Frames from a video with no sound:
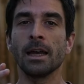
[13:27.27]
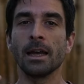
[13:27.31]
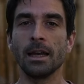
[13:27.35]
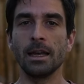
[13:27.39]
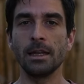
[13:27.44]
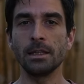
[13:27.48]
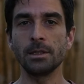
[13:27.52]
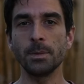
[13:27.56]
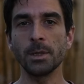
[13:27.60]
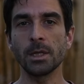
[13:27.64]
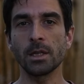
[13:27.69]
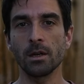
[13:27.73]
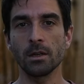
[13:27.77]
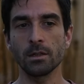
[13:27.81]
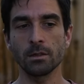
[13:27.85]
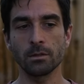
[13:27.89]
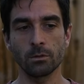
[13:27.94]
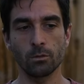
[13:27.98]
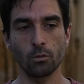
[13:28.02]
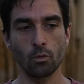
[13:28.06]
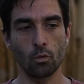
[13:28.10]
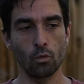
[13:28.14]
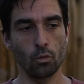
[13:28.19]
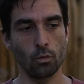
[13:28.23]
It's
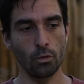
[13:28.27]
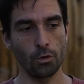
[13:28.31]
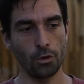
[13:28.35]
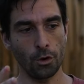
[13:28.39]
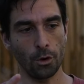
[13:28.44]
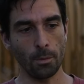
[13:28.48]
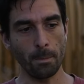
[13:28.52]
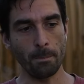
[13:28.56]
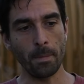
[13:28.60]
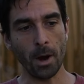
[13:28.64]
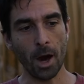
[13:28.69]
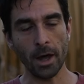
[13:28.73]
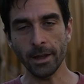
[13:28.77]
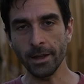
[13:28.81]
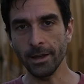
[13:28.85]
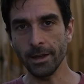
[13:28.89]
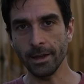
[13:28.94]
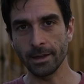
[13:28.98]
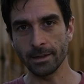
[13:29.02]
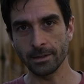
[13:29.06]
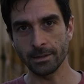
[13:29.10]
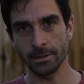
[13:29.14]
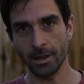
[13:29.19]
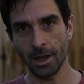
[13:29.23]
because your body
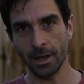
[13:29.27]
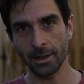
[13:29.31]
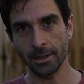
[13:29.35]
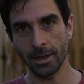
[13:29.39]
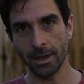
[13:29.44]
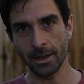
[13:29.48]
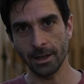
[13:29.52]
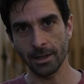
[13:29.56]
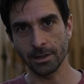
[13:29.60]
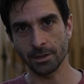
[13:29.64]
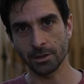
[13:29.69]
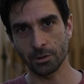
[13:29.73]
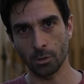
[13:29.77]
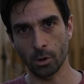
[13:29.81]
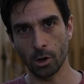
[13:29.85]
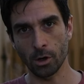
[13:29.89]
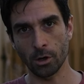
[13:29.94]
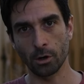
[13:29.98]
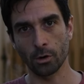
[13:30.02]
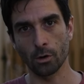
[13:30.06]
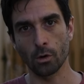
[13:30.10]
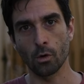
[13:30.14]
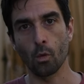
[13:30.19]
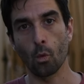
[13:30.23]
is not getting
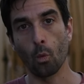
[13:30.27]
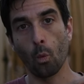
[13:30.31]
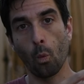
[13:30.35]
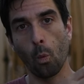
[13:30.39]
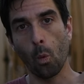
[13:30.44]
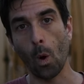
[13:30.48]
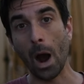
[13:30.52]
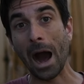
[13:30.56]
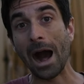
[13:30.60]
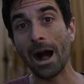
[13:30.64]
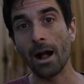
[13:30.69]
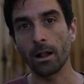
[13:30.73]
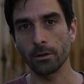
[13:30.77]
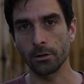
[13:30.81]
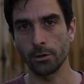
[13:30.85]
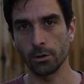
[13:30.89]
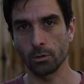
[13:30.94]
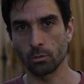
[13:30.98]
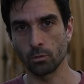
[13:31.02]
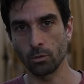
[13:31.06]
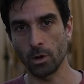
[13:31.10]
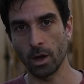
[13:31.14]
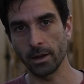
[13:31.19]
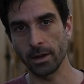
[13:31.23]
stronger while
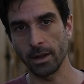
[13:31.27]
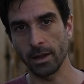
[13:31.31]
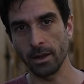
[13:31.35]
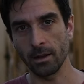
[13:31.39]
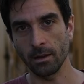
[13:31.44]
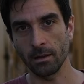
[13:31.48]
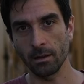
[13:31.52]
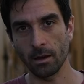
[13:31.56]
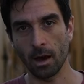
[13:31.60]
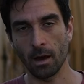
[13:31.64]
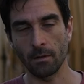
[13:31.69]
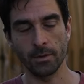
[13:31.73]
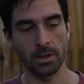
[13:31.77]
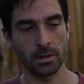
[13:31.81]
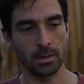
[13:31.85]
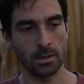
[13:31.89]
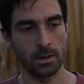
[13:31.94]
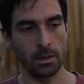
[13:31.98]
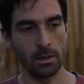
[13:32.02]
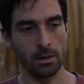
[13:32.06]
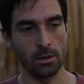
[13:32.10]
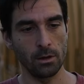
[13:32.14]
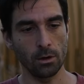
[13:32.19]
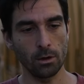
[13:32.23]
you're running,
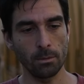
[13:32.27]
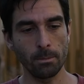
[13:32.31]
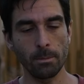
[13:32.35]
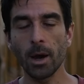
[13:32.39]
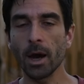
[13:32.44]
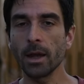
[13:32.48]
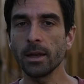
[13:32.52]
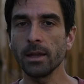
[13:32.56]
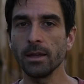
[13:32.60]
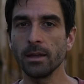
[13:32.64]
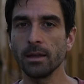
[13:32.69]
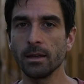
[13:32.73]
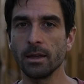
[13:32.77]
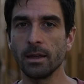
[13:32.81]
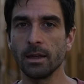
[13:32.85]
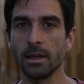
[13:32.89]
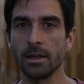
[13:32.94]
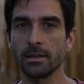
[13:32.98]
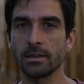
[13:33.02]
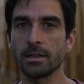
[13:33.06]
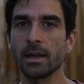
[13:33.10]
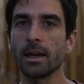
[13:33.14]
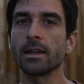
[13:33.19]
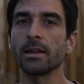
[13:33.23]
obviously. Your body
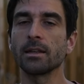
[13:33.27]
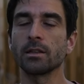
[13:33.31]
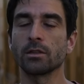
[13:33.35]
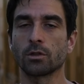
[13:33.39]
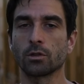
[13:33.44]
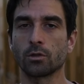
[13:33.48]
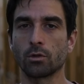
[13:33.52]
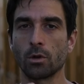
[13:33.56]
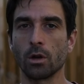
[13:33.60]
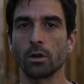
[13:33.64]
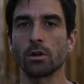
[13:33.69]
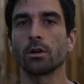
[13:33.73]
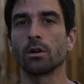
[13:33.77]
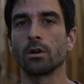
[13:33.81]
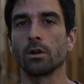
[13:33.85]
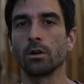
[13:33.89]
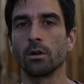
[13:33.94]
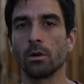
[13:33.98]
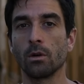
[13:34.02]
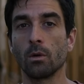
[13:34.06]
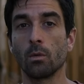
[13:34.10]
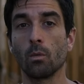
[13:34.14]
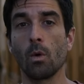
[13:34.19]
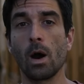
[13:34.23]
is getting
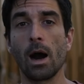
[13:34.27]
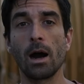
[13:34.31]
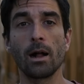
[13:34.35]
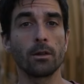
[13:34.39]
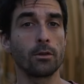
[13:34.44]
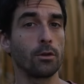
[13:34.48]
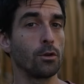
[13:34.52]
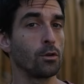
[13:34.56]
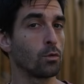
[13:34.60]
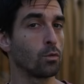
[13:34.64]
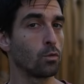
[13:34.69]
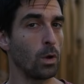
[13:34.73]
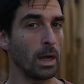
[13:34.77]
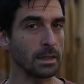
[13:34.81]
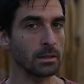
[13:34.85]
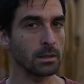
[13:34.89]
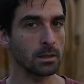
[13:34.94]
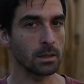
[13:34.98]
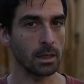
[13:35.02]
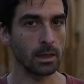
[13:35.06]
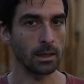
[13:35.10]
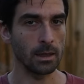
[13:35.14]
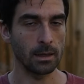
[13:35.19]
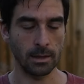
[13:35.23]
stronger while you're
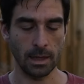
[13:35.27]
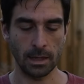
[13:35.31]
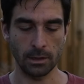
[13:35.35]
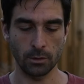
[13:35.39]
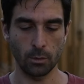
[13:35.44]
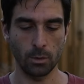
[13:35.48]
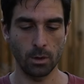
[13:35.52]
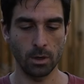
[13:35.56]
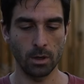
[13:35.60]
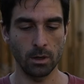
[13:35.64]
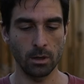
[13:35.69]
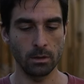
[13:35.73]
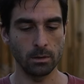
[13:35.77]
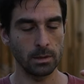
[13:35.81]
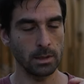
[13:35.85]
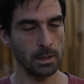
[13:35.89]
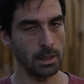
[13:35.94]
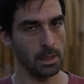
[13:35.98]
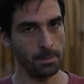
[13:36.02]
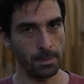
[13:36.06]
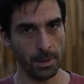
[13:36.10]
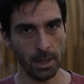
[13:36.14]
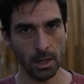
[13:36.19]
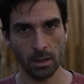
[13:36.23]
resting. And that's where
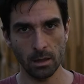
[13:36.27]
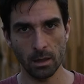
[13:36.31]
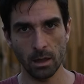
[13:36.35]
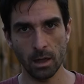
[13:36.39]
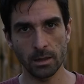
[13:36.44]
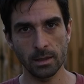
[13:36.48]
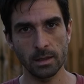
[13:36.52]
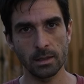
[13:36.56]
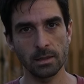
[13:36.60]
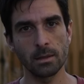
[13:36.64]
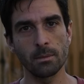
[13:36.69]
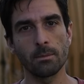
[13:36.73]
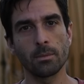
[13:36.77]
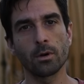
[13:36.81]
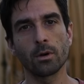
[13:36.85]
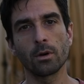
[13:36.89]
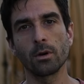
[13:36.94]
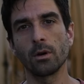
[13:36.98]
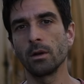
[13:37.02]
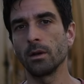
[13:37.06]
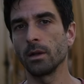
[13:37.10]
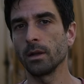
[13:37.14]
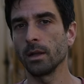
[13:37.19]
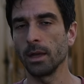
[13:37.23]
sleeping a lot is
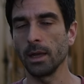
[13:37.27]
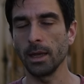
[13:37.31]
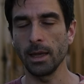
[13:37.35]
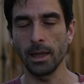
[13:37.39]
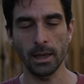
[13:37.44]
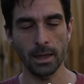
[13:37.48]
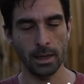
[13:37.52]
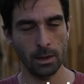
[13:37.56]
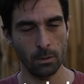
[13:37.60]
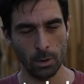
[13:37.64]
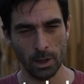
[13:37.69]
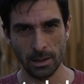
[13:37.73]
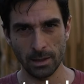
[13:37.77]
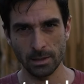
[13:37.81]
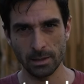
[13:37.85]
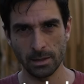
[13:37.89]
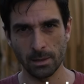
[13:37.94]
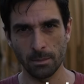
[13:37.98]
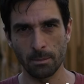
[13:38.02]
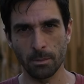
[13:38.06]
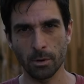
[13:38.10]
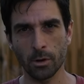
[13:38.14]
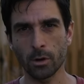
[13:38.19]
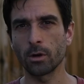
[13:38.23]
important, eating well is
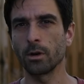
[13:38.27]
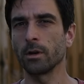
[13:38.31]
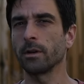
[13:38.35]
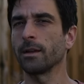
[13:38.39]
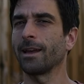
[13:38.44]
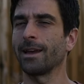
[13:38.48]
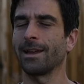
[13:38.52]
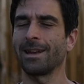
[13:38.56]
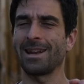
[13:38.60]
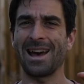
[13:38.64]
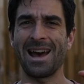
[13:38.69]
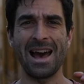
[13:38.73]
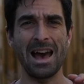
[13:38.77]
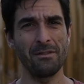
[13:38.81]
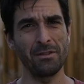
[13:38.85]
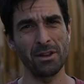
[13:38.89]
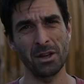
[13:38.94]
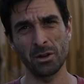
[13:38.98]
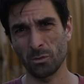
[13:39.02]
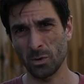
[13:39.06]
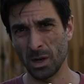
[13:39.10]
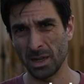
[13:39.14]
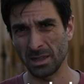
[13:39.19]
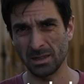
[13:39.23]
important, and
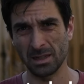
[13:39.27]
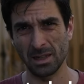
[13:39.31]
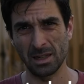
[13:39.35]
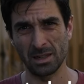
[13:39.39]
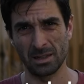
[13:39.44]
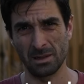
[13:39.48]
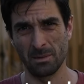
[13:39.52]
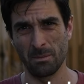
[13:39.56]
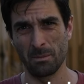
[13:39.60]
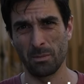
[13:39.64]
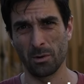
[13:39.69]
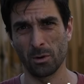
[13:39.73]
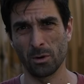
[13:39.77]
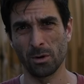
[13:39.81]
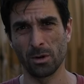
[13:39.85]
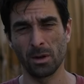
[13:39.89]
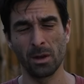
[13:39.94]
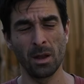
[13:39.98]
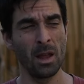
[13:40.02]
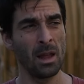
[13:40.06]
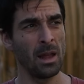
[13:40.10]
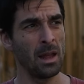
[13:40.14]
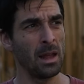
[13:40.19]
having rest day is important.